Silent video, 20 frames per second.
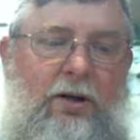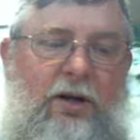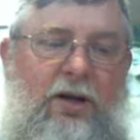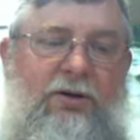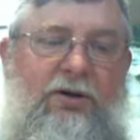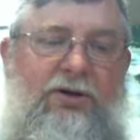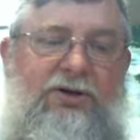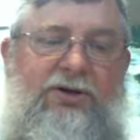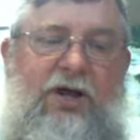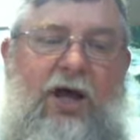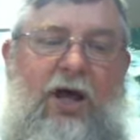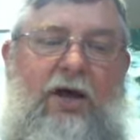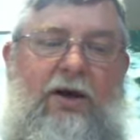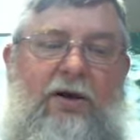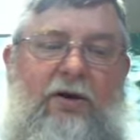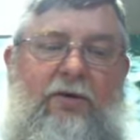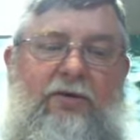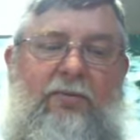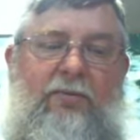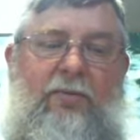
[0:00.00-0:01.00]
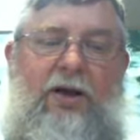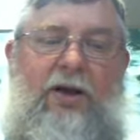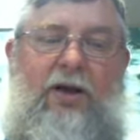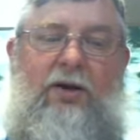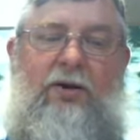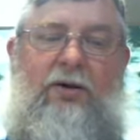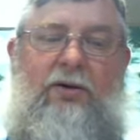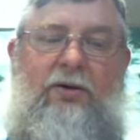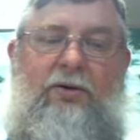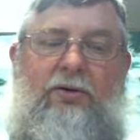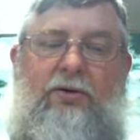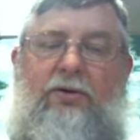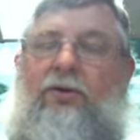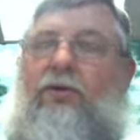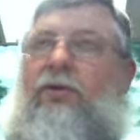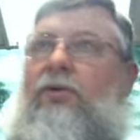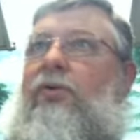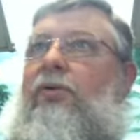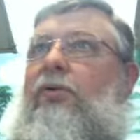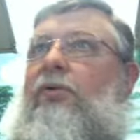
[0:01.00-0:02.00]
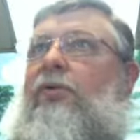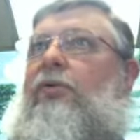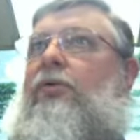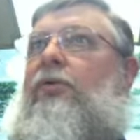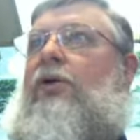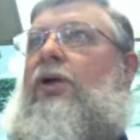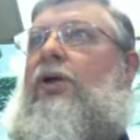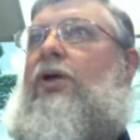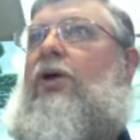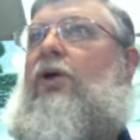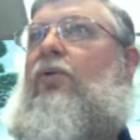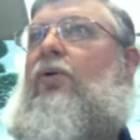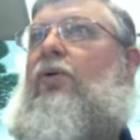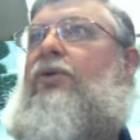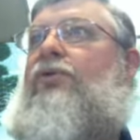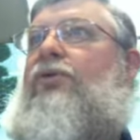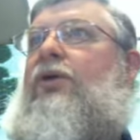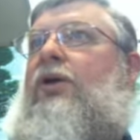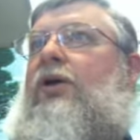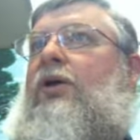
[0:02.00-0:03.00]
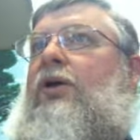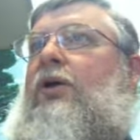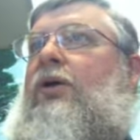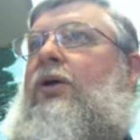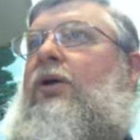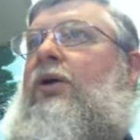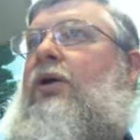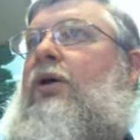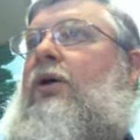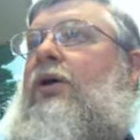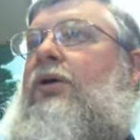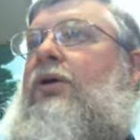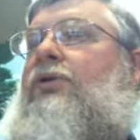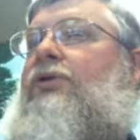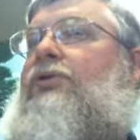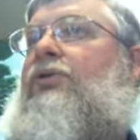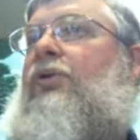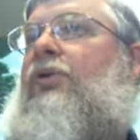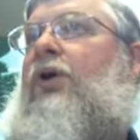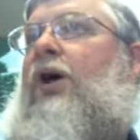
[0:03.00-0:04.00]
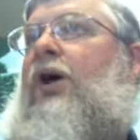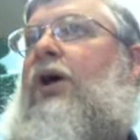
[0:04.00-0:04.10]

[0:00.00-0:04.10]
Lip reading: in the sight of the men that go with thee. So